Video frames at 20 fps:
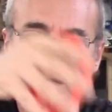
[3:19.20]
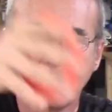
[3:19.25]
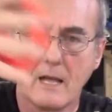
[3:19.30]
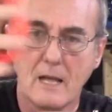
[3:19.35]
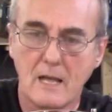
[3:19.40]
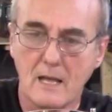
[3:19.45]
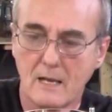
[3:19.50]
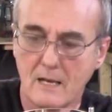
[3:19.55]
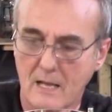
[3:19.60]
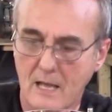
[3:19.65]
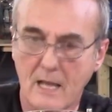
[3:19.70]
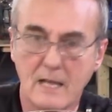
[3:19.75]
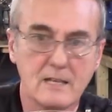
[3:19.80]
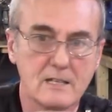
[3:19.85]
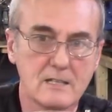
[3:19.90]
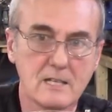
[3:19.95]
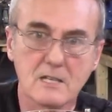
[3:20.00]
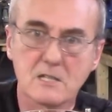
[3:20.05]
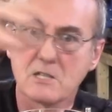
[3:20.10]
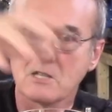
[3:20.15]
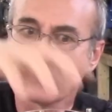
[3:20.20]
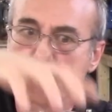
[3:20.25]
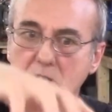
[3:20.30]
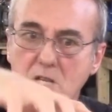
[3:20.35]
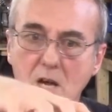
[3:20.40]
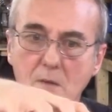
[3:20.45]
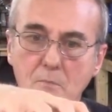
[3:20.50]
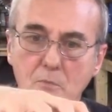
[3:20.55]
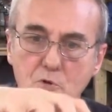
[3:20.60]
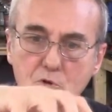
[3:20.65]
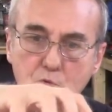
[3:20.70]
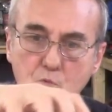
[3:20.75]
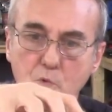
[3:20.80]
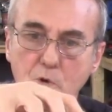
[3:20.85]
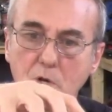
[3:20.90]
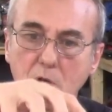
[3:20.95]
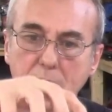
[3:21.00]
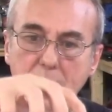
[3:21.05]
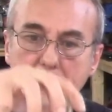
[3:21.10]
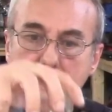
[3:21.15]
And it disassembles
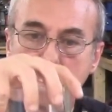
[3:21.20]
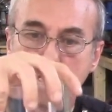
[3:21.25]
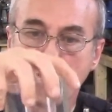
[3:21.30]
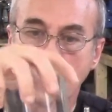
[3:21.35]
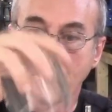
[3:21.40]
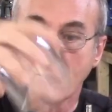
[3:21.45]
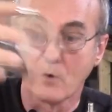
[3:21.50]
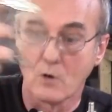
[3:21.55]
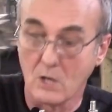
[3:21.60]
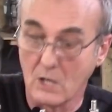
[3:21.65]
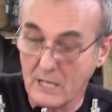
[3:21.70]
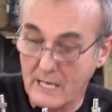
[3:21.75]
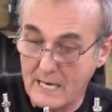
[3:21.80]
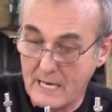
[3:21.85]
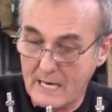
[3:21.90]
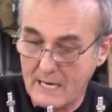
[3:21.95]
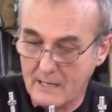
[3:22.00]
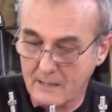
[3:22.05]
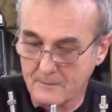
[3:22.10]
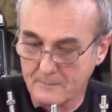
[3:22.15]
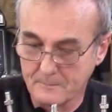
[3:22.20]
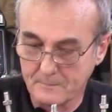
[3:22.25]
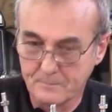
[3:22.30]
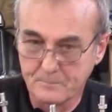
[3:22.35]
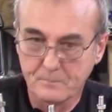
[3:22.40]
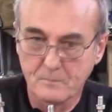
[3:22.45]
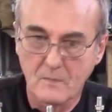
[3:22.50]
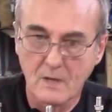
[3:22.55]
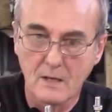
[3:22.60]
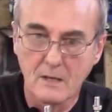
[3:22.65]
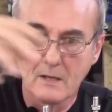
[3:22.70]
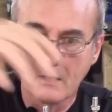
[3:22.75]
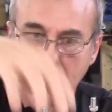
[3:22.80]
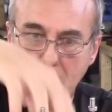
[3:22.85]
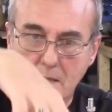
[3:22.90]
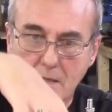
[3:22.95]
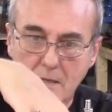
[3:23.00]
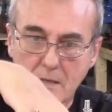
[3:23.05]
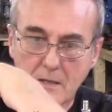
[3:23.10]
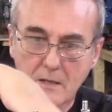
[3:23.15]
real easy for cleaning. And
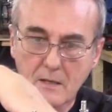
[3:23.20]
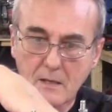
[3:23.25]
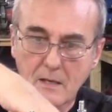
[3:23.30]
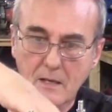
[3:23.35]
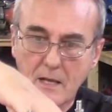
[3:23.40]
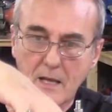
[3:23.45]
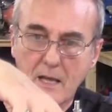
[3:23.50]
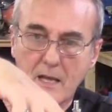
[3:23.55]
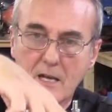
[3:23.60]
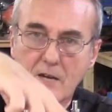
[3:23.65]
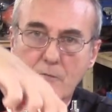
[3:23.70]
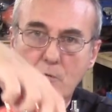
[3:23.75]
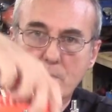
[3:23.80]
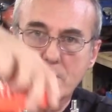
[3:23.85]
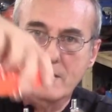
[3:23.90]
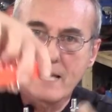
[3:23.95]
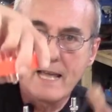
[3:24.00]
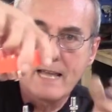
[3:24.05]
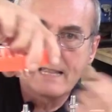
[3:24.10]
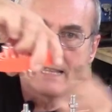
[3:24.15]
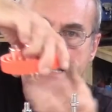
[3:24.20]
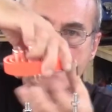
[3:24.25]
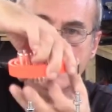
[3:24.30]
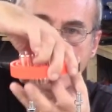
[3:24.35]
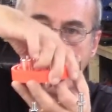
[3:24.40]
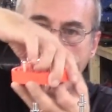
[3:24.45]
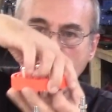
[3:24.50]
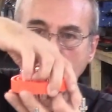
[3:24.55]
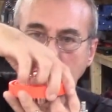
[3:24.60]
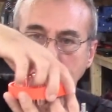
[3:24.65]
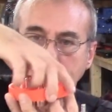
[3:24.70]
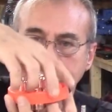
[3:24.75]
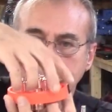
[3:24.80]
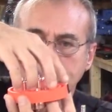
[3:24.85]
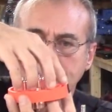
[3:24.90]
if we take this out,